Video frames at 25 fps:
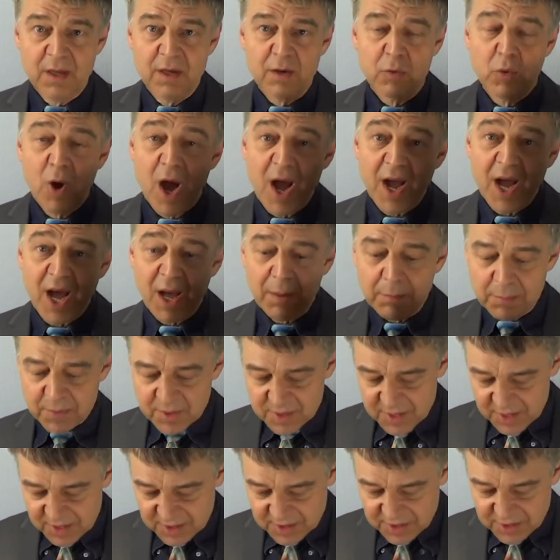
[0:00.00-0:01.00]
Guar gum
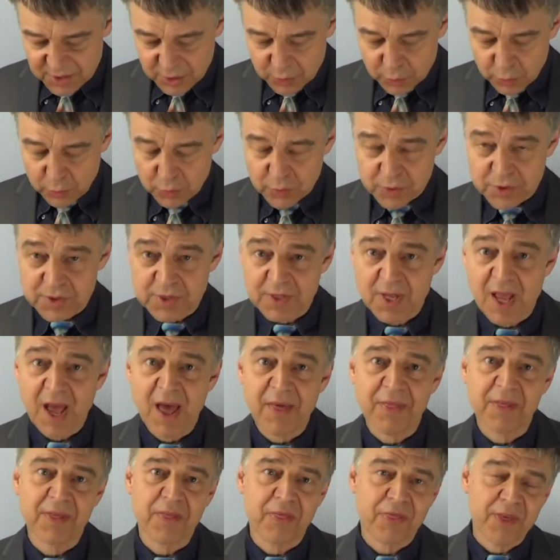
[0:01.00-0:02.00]
is used
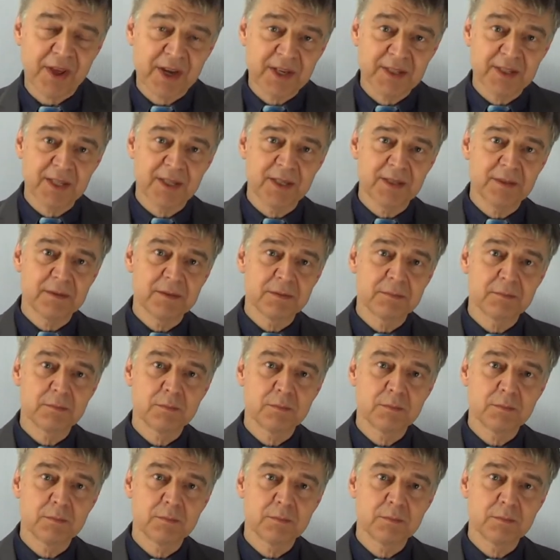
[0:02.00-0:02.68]
as a thickener,